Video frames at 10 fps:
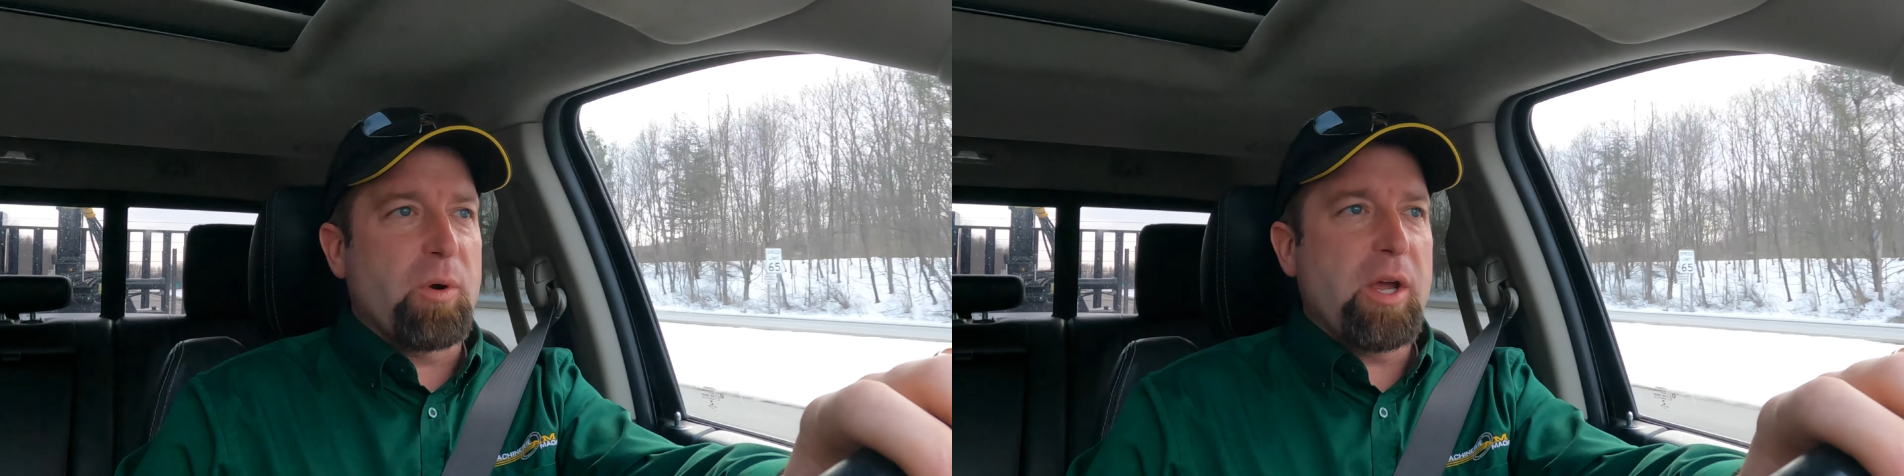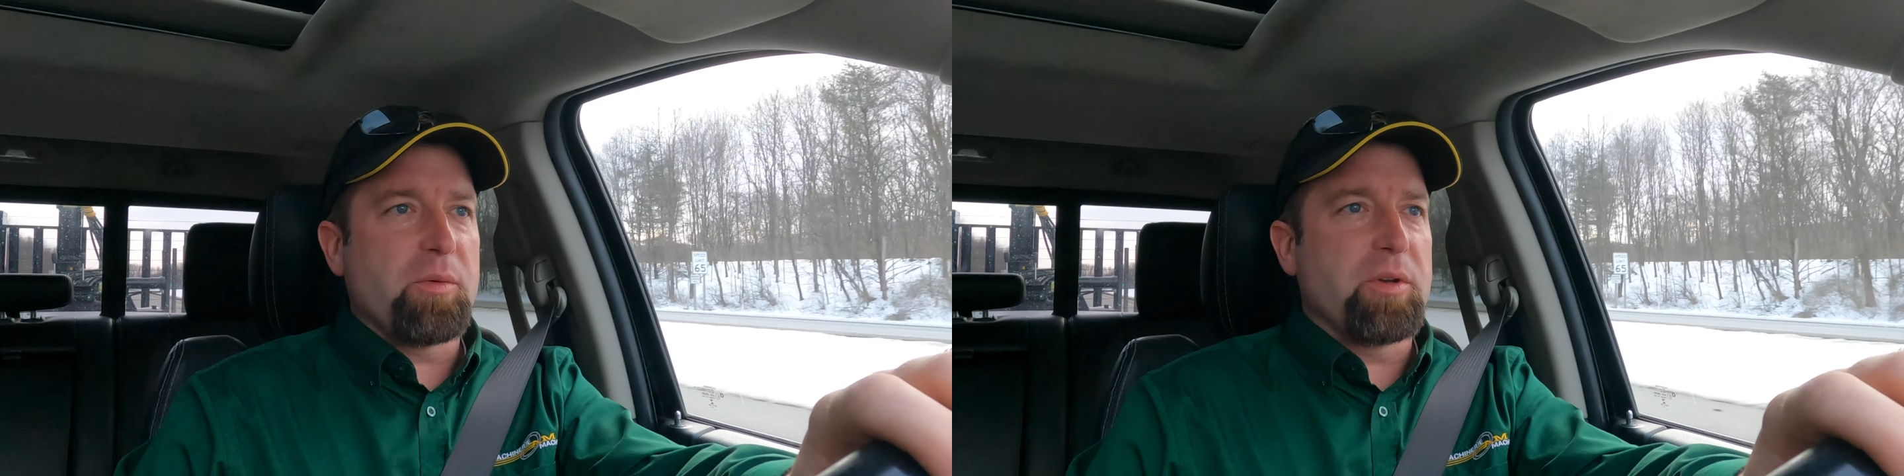
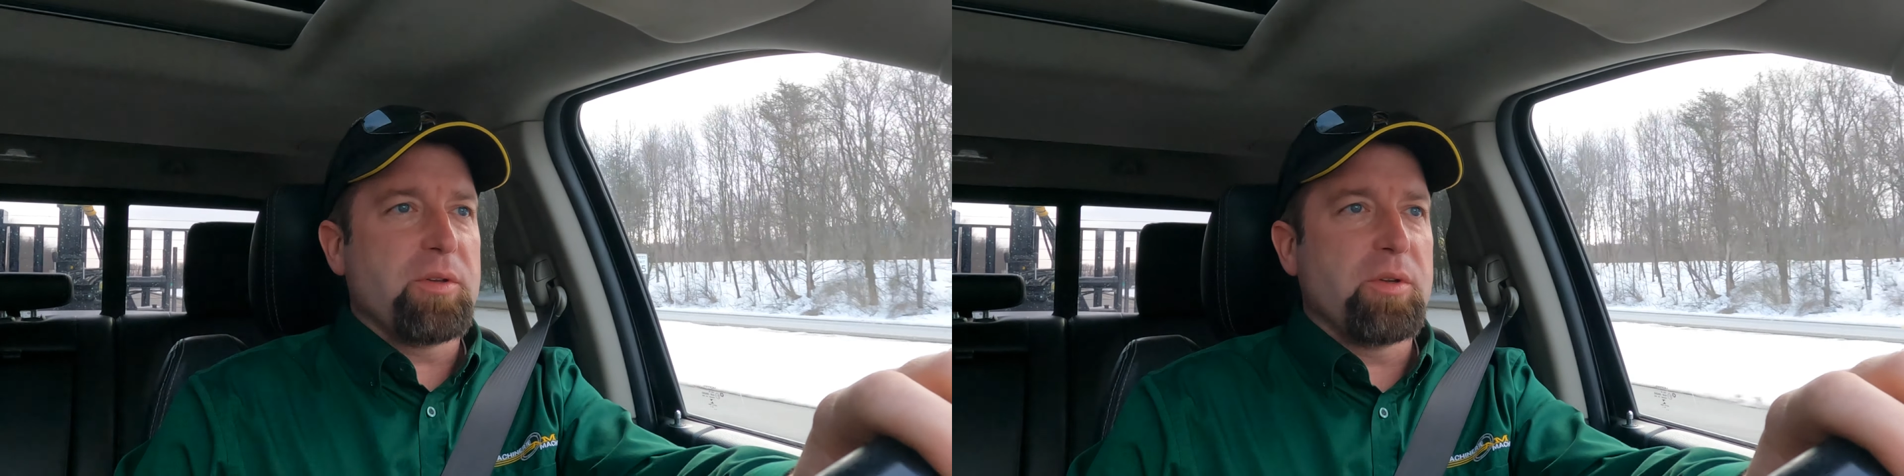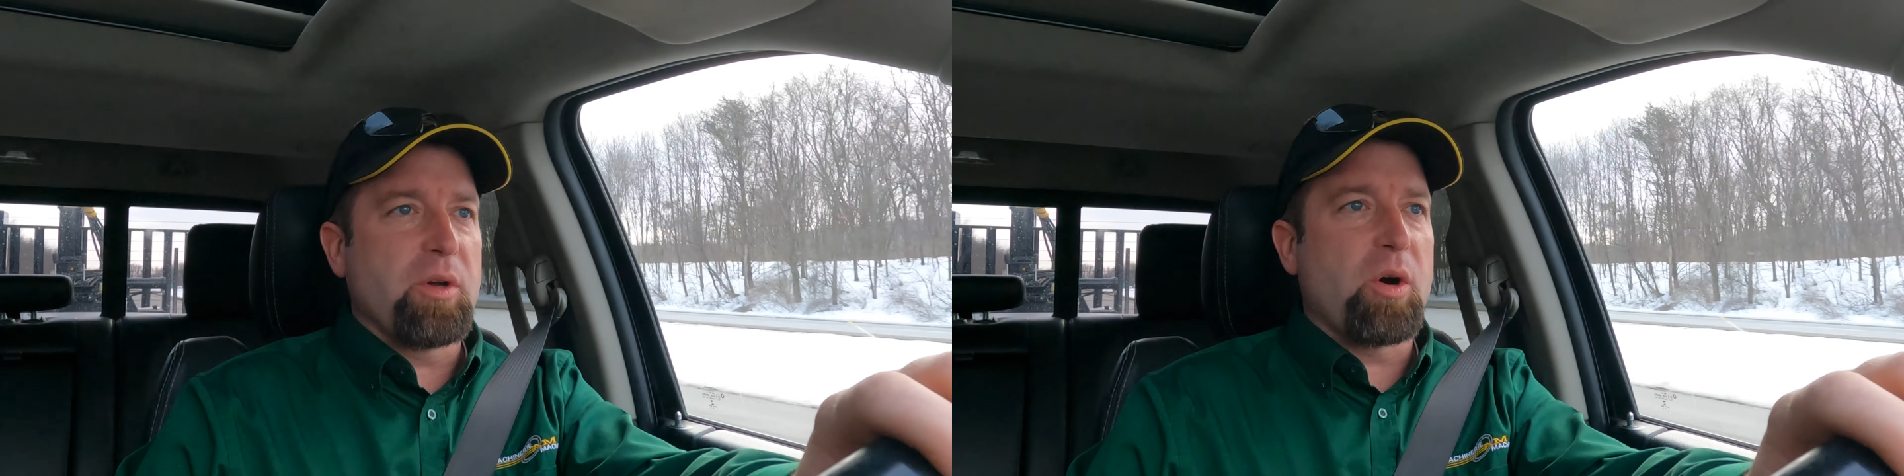
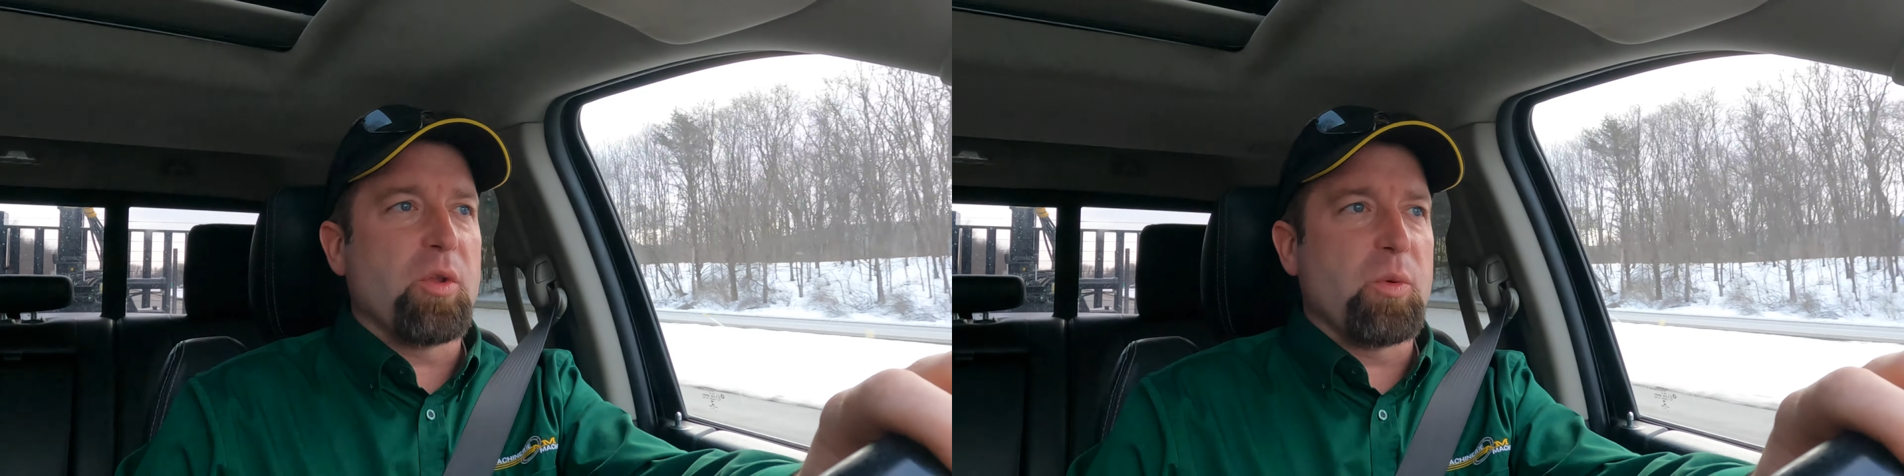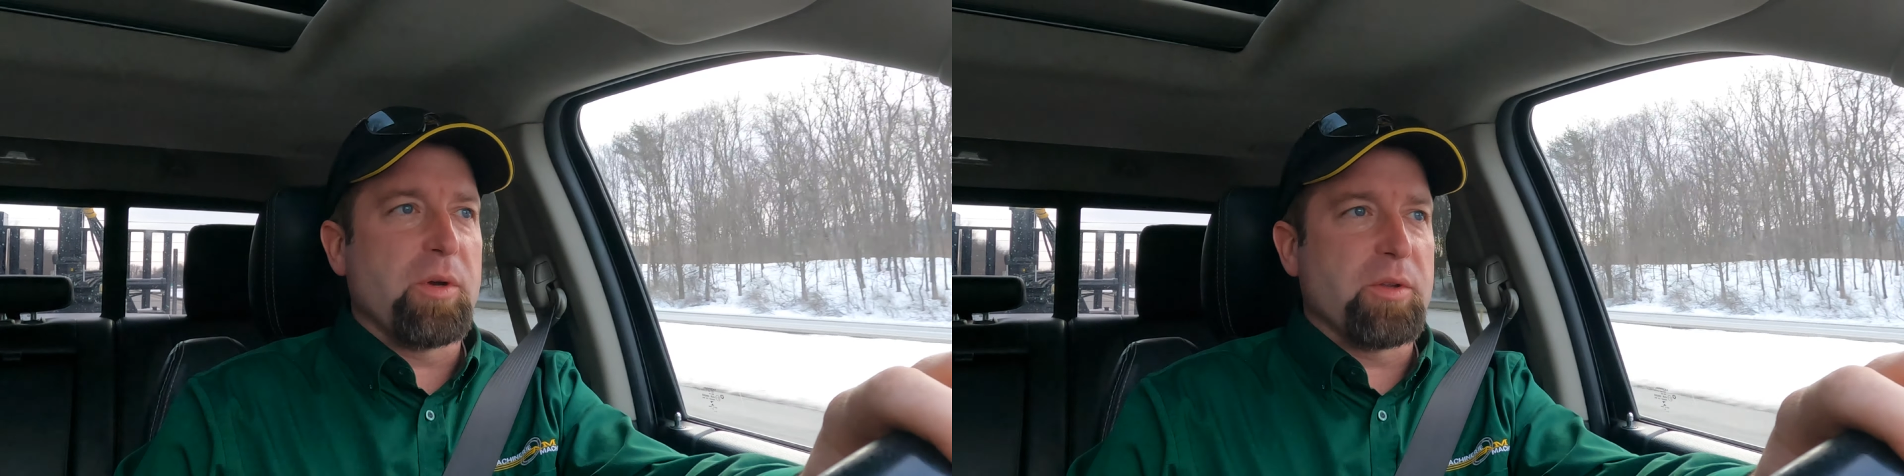round
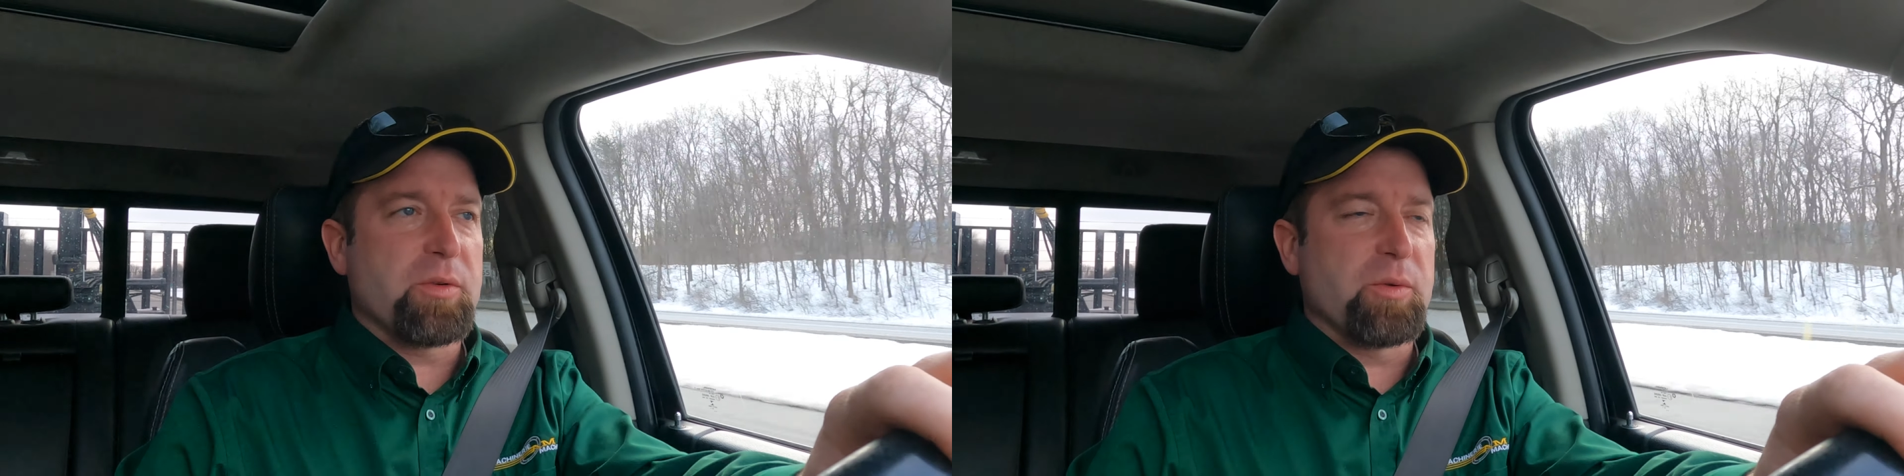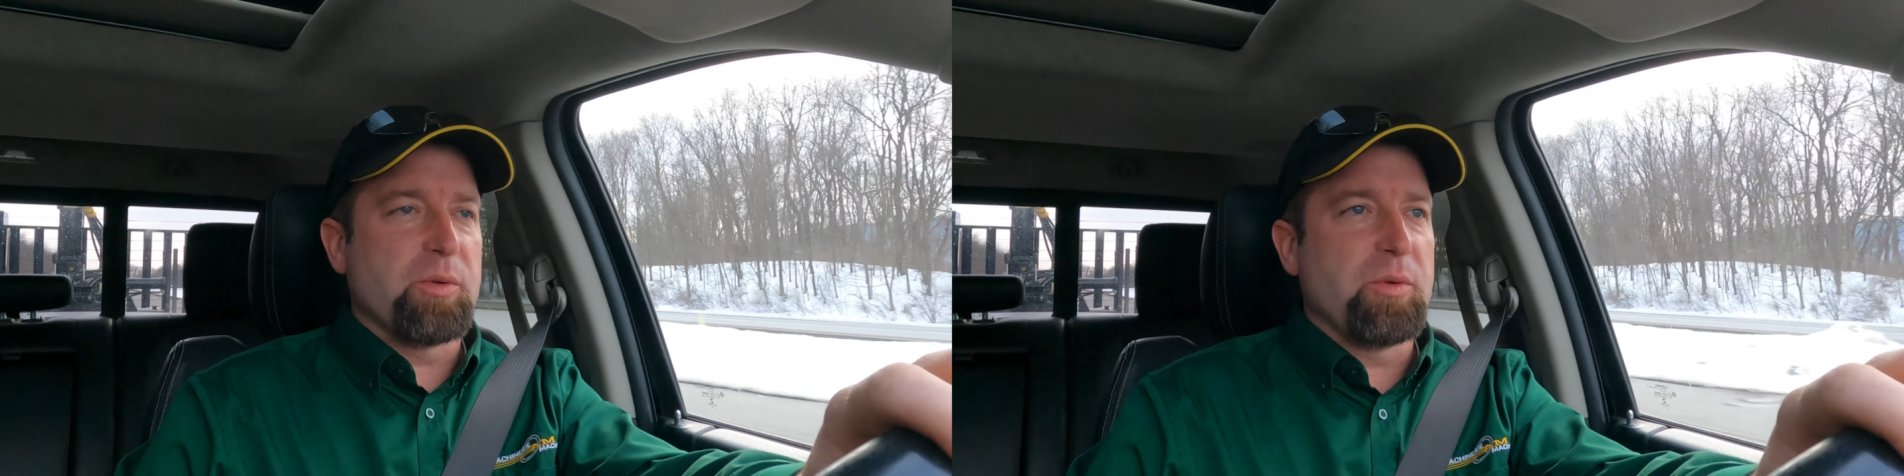all the way
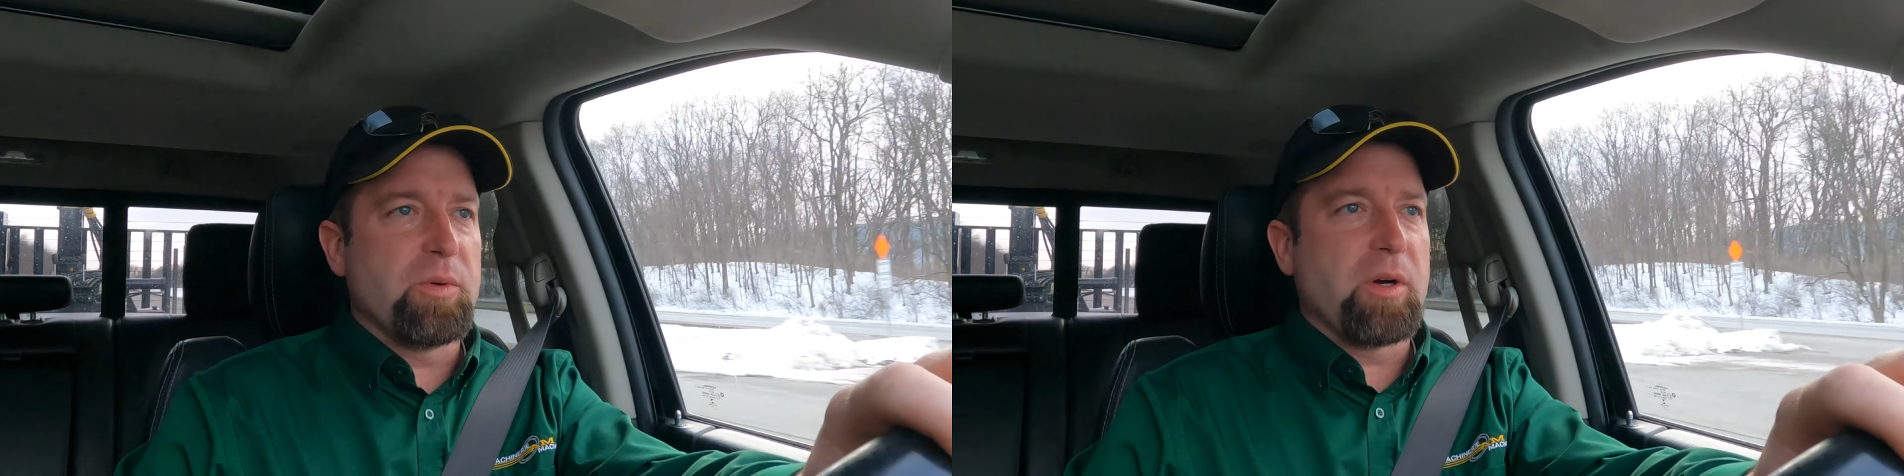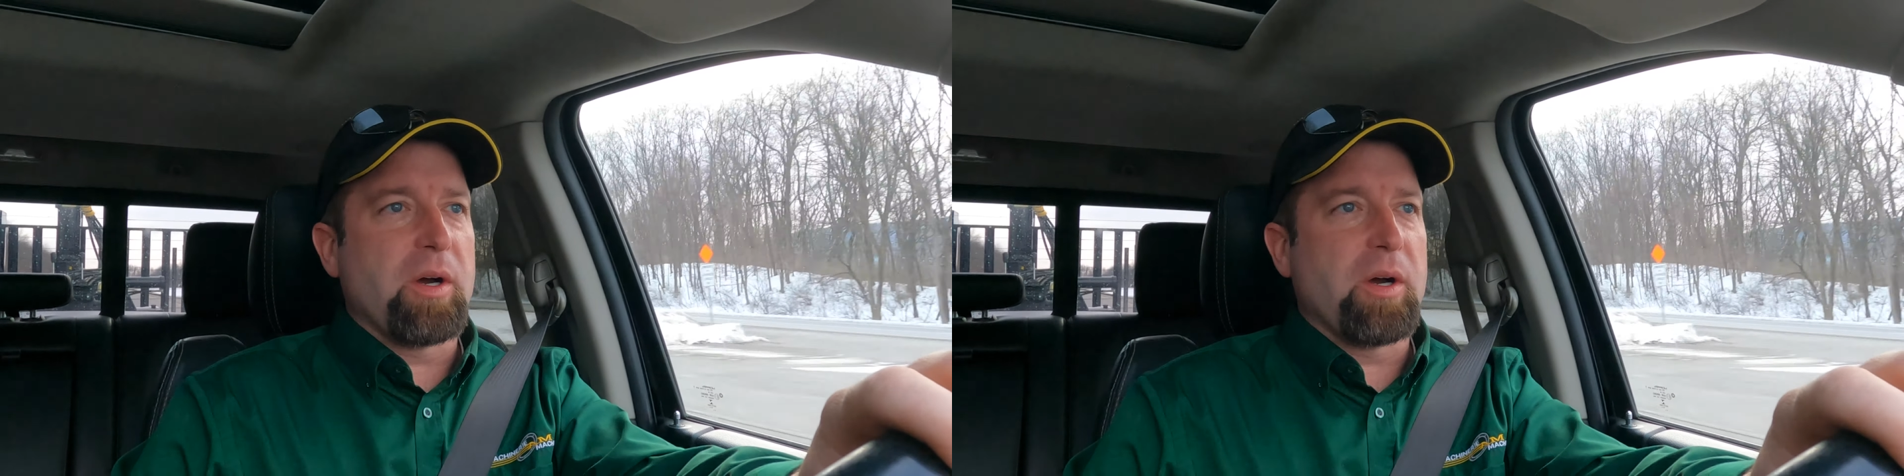through